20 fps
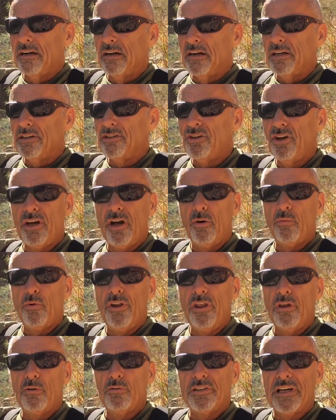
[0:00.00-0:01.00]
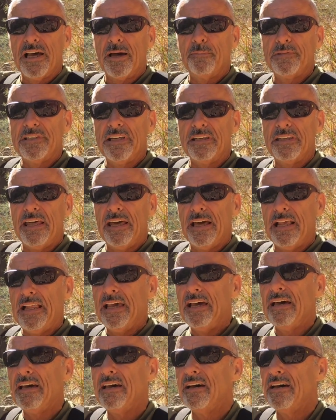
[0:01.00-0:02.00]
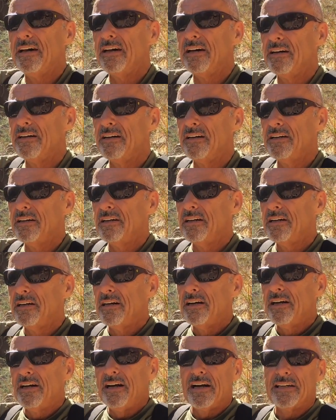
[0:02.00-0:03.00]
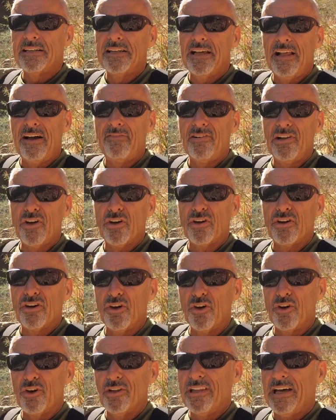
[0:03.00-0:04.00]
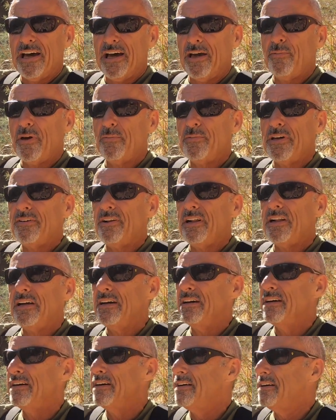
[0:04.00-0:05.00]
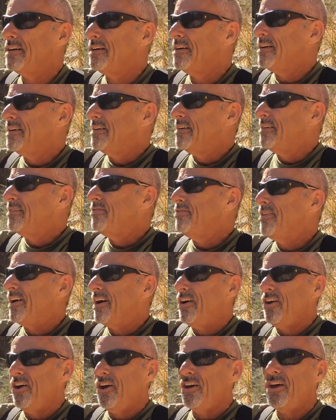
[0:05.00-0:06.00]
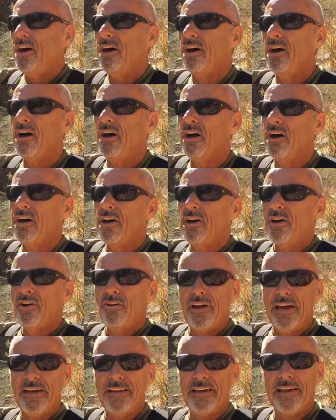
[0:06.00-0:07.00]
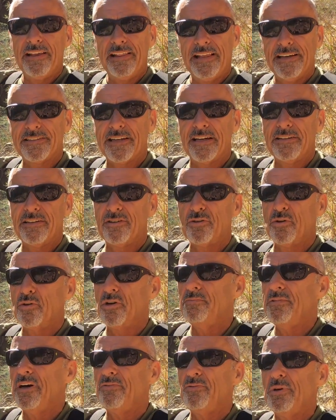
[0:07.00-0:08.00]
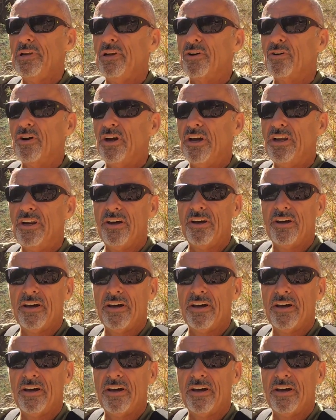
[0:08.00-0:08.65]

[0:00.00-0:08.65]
I should have got one of those apps that tell you. Actually, I'll have a look at Google now, maybe I'll figure it out. Right, let's get the drone up and have a wee look around.